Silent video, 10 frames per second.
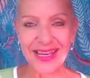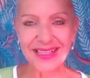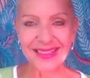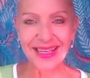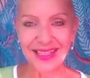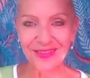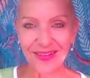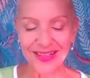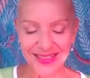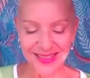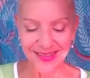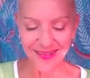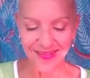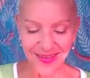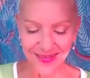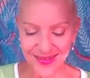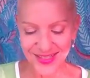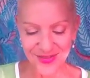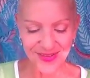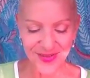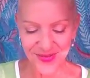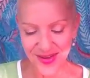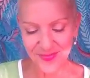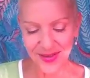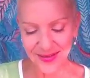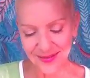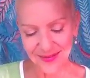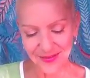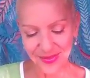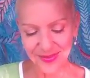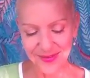naysay your ideas either, because you're on the right path.